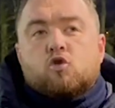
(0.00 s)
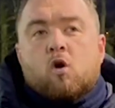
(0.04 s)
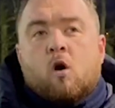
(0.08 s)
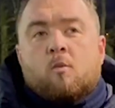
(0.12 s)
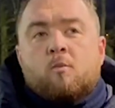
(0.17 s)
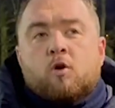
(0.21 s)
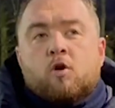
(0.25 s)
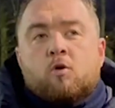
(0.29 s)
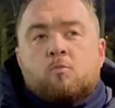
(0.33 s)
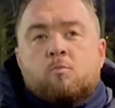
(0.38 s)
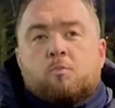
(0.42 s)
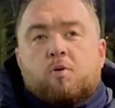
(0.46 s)

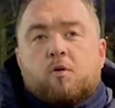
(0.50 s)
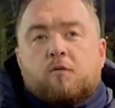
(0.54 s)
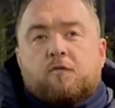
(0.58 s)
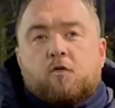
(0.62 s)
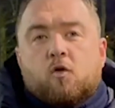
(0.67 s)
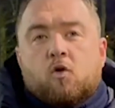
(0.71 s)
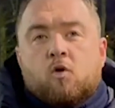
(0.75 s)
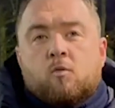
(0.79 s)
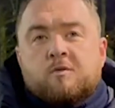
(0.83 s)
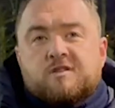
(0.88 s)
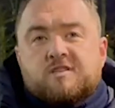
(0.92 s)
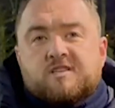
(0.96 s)
dominant
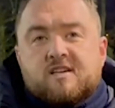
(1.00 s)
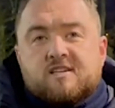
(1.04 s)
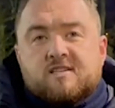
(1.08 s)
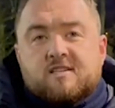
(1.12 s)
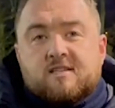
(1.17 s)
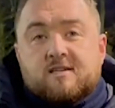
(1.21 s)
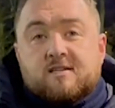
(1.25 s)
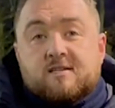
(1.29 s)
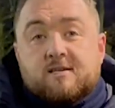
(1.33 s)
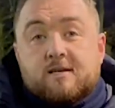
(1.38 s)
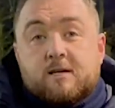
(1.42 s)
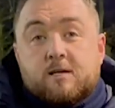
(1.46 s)
performances
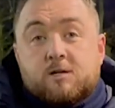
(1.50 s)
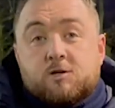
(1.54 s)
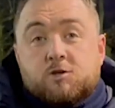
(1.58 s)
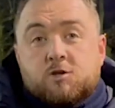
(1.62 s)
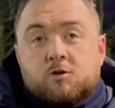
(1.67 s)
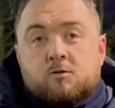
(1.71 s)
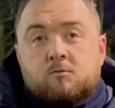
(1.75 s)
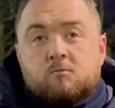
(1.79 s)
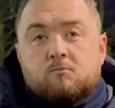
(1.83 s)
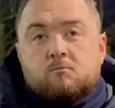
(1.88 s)
of the season